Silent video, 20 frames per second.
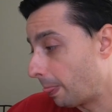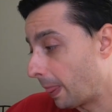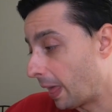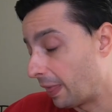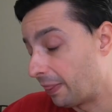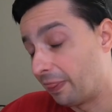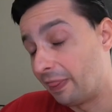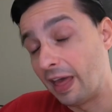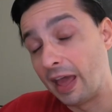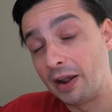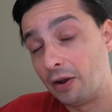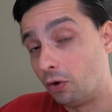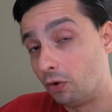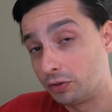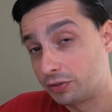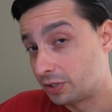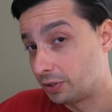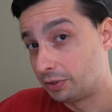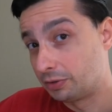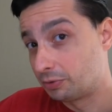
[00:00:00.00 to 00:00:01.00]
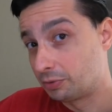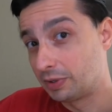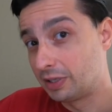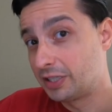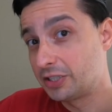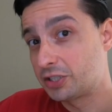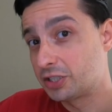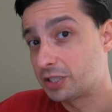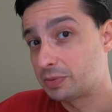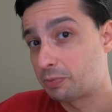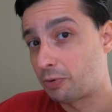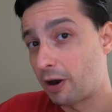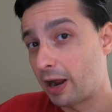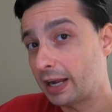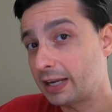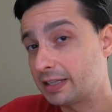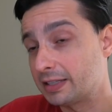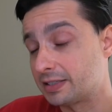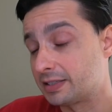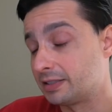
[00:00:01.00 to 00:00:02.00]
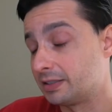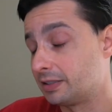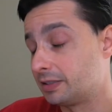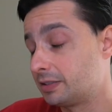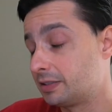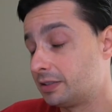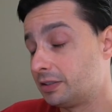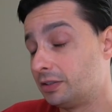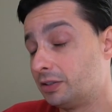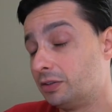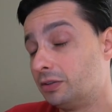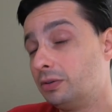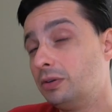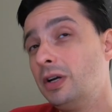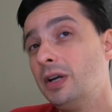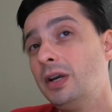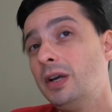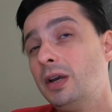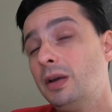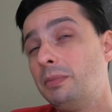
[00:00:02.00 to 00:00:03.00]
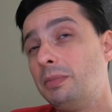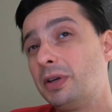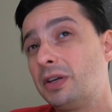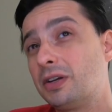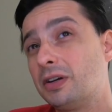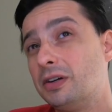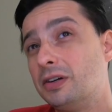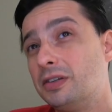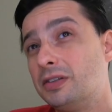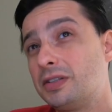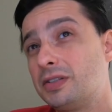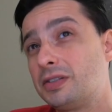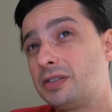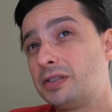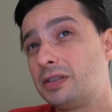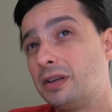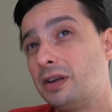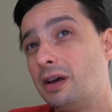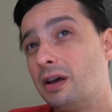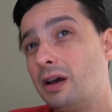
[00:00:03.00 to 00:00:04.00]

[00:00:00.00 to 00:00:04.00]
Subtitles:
And then also in religious practices, because